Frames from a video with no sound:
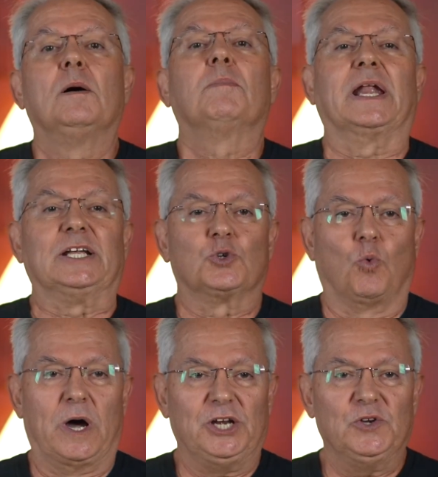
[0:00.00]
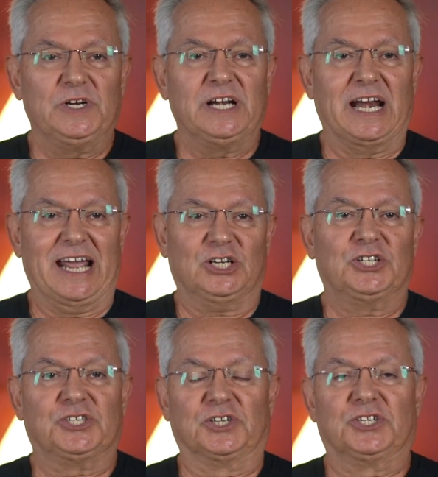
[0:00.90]
place 1 unit in
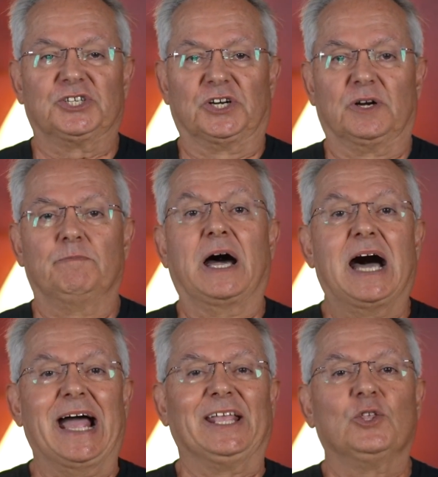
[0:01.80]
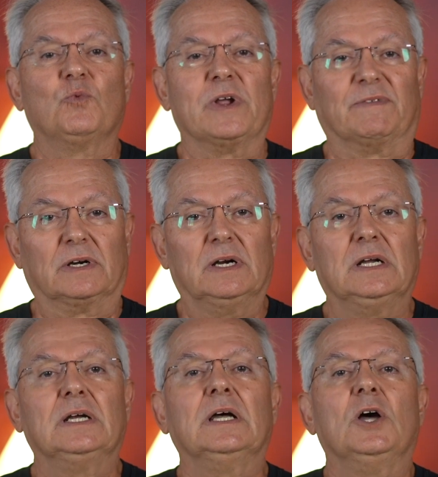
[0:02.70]
Esch-sur-Sûre behind the river,
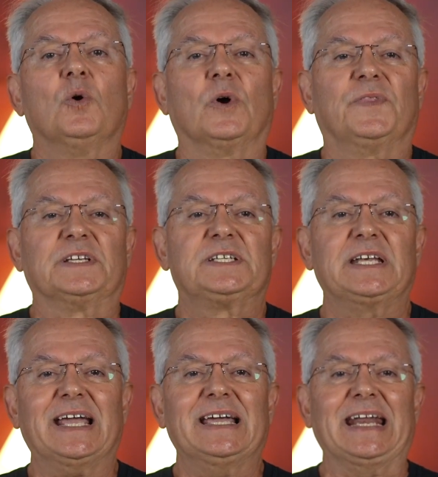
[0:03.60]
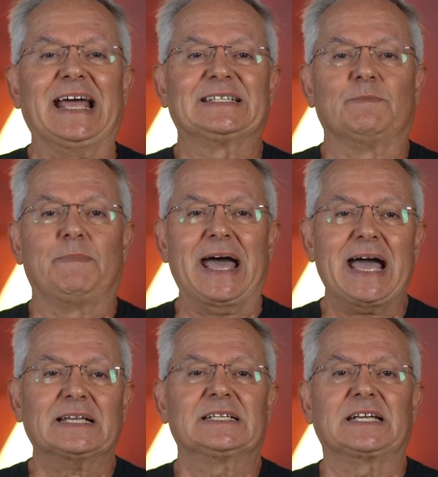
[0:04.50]
with the 2nd as a
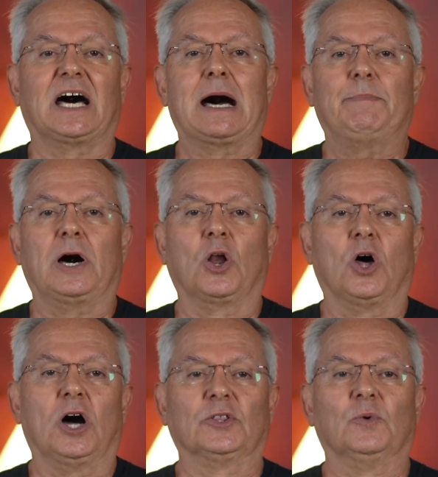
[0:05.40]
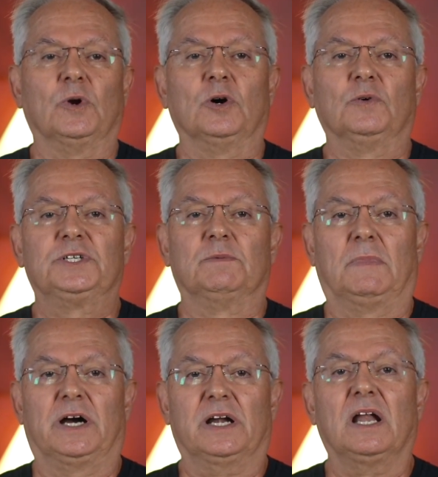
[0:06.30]
backstop along the road to
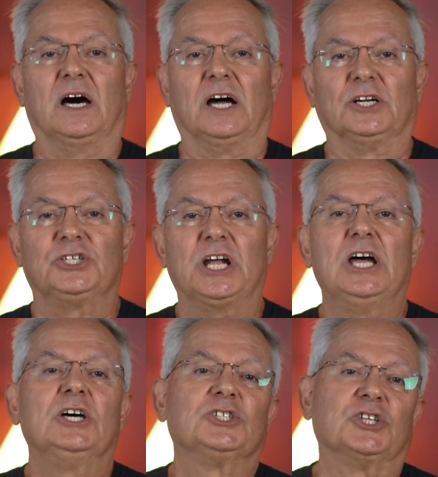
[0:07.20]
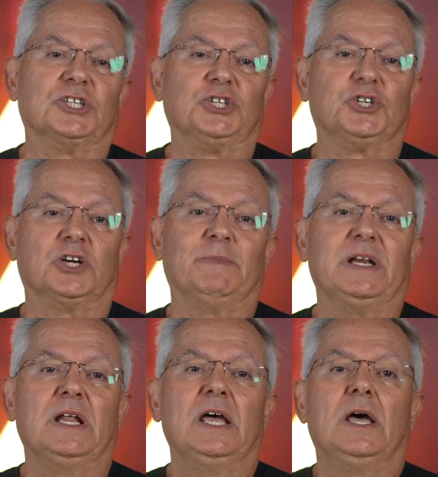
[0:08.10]
Martelange, so the
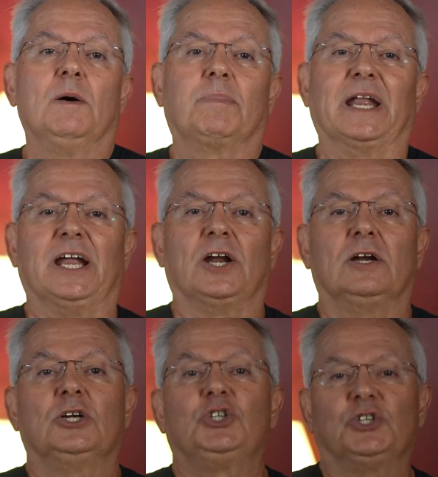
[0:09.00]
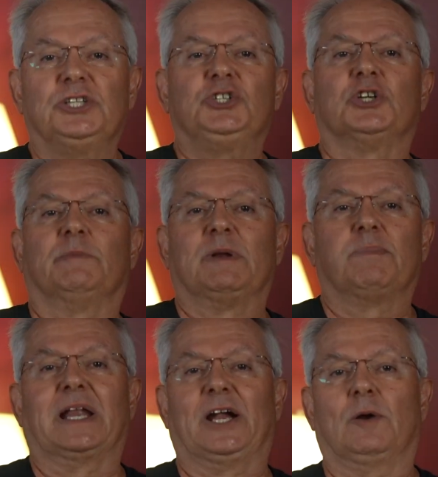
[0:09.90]
German player, should the German
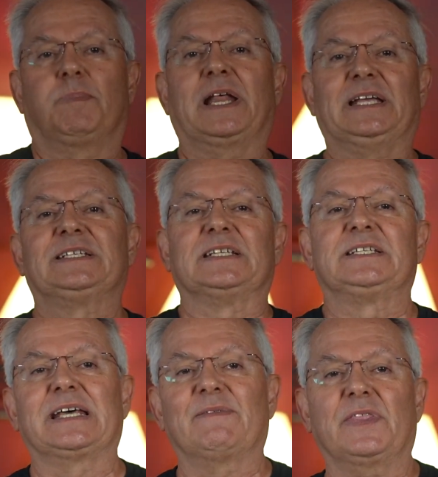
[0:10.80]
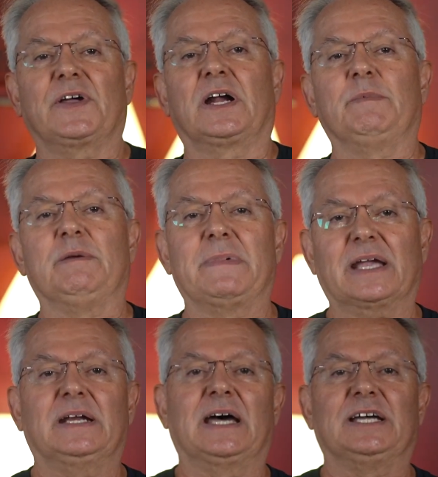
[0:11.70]
player place his 7th Army
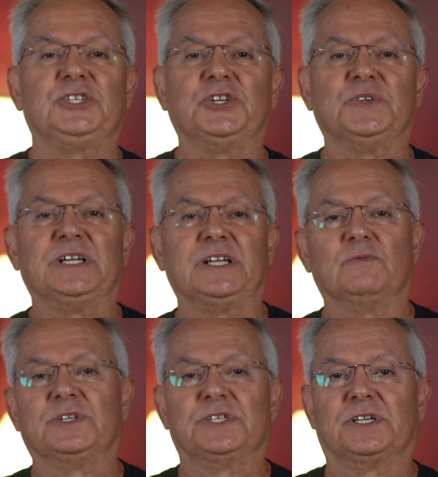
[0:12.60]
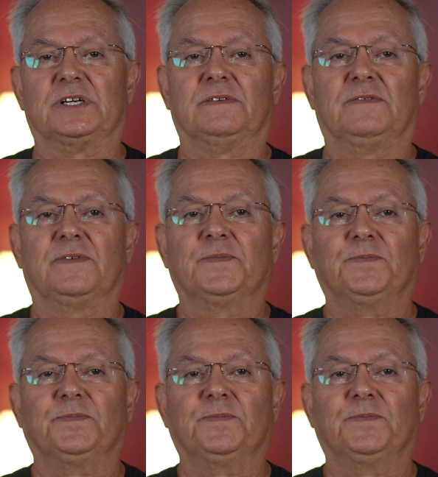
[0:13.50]
mechanized unit in reserve.